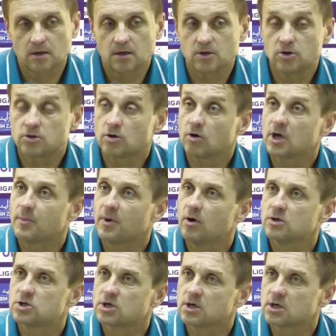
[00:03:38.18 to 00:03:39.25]
You talk
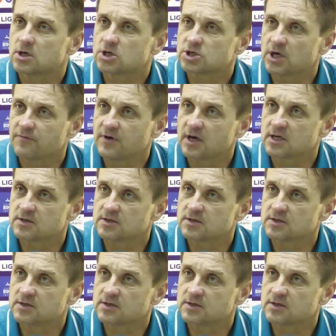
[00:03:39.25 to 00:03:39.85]
about Syafik